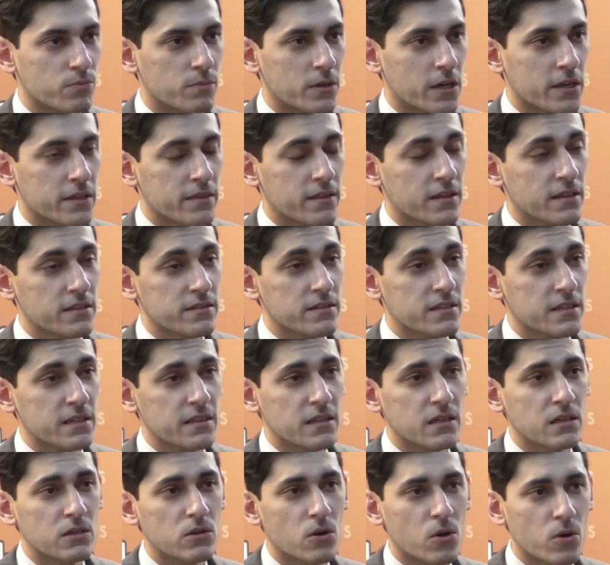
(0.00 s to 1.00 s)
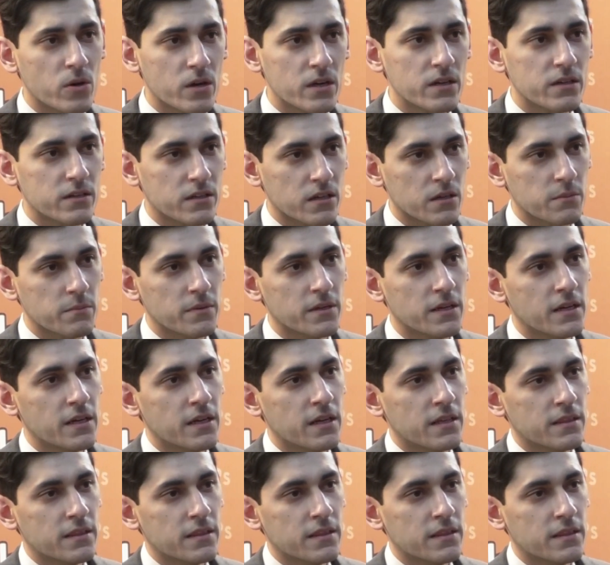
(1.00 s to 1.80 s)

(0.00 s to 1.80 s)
But I think, sir, in the longer term,